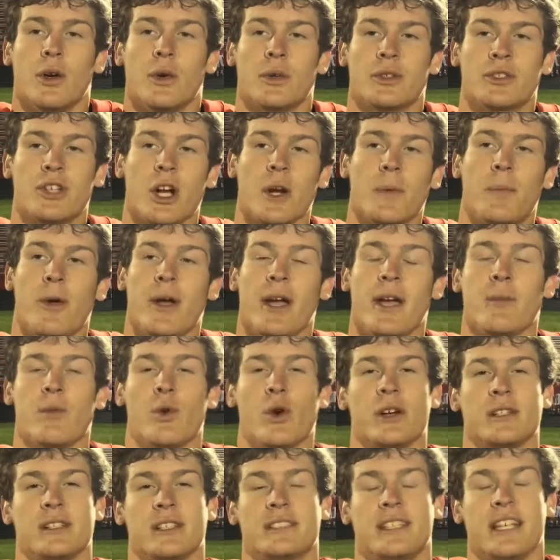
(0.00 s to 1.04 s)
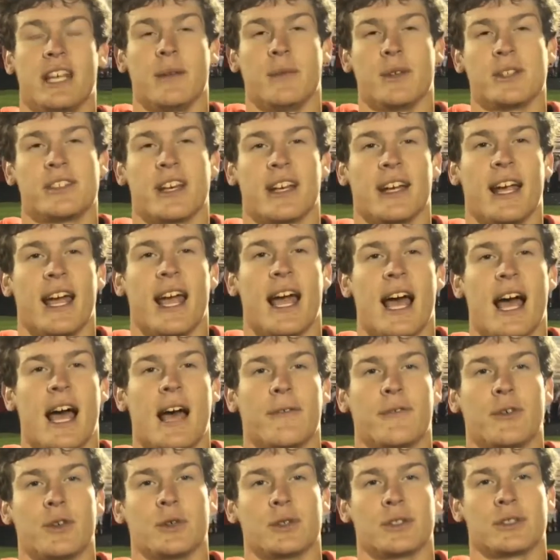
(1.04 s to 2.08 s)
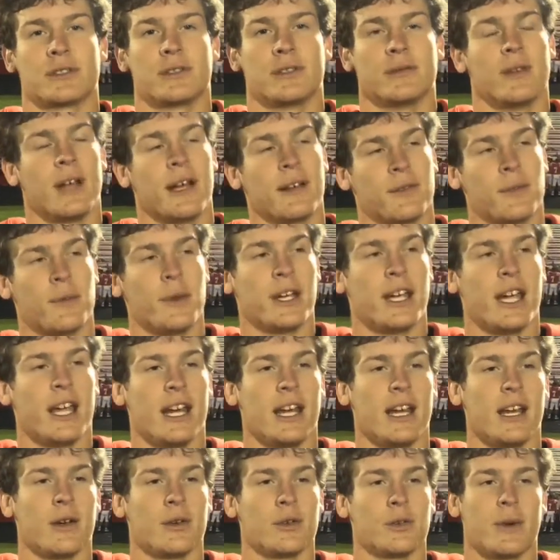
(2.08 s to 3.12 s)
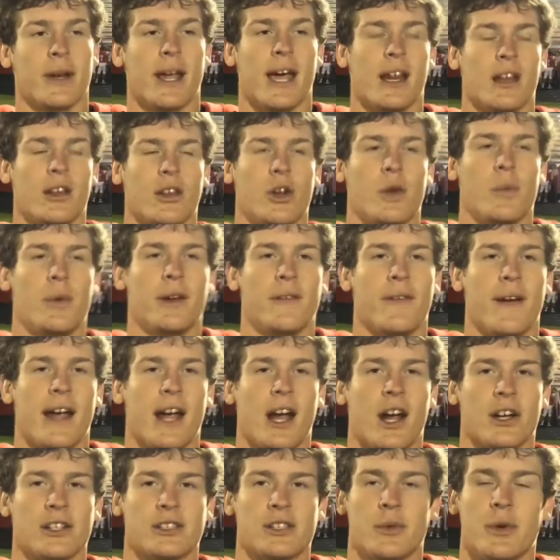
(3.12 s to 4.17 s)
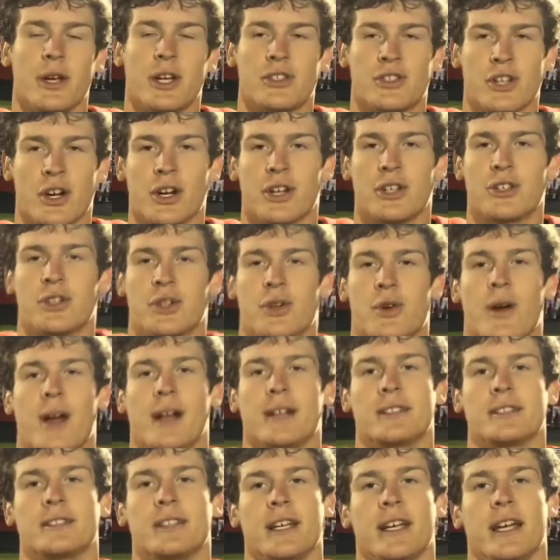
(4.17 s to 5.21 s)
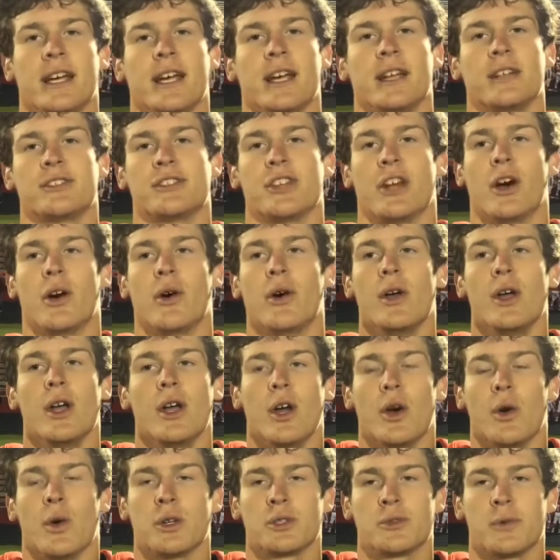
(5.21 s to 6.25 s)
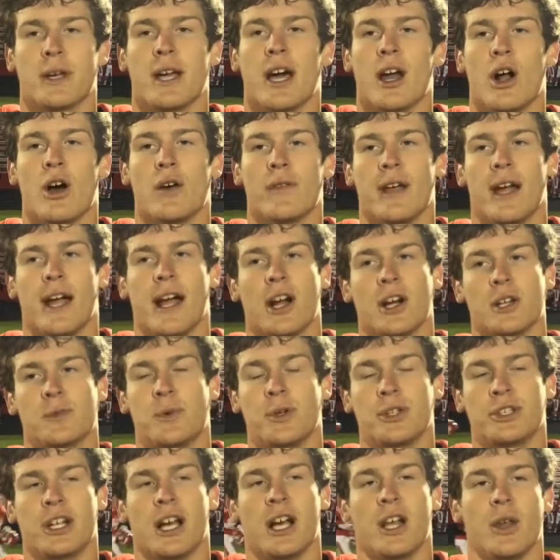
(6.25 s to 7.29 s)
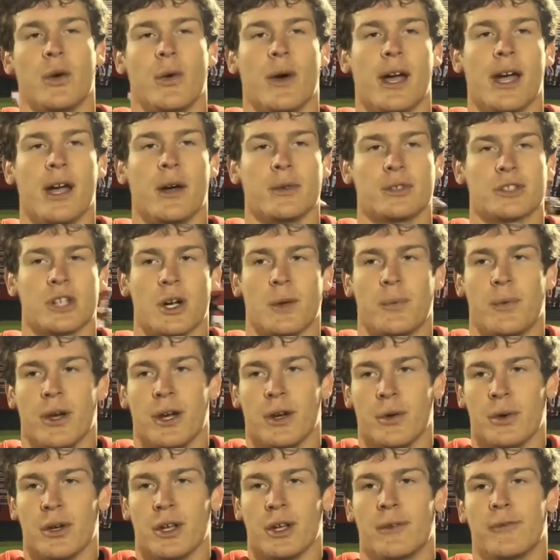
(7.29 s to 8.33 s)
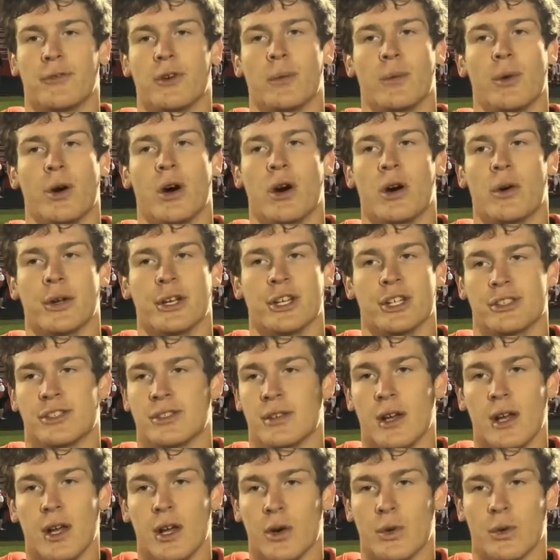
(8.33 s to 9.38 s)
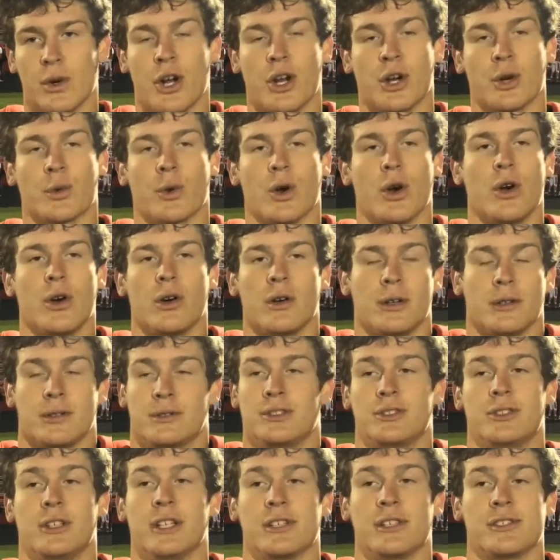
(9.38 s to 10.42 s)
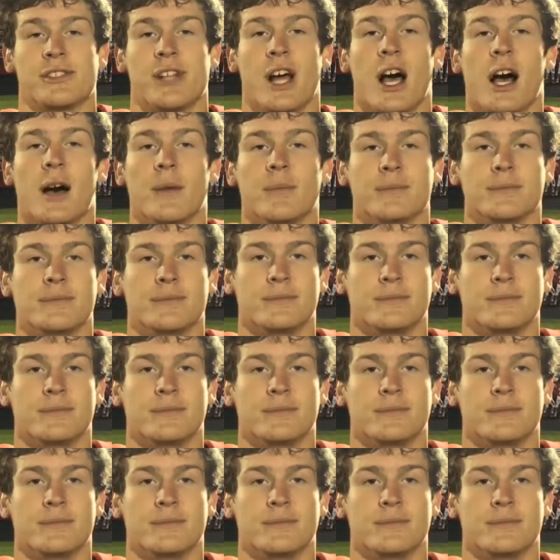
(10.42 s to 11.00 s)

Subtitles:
We started playing more as a team the second half. It was at the beginning, we had a little bit of errors that we started to correct at the end. So once we got all the errors pushed out of the way and we started playing Wheeler football, we just went on a roll and it didn't stop.